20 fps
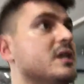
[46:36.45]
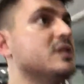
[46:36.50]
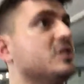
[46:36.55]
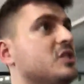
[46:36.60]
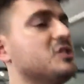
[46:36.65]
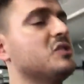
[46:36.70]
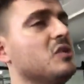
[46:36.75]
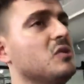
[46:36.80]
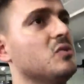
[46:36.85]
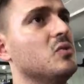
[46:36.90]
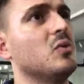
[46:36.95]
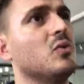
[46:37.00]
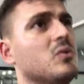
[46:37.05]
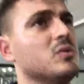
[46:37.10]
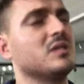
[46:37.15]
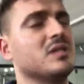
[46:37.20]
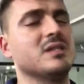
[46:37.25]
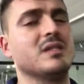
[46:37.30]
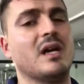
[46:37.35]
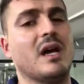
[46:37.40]
Just the
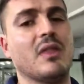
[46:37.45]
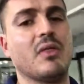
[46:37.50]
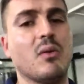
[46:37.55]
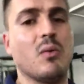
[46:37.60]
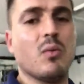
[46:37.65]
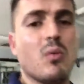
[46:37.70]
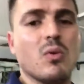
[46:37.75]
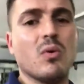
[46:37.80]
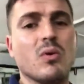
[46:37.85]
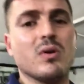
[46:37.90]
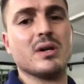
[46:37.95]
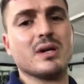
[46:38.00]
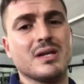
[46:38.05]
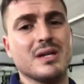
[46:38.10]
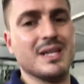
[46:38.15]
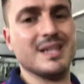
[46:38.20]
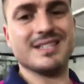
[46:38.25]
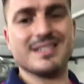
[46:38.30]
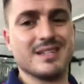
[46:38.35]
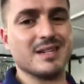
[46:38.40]
doors and the other wall
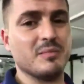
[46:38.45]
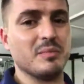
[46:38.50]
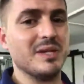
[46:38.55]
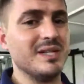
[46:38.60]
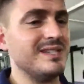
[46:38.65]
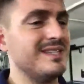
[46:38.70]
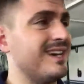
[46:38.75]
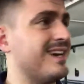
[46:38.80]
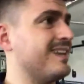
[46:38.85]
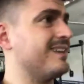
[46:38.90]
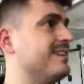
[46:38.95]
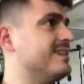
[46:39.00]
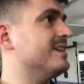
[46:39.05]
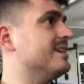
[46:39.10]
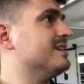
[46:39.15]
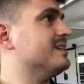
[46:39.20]
can easily be done.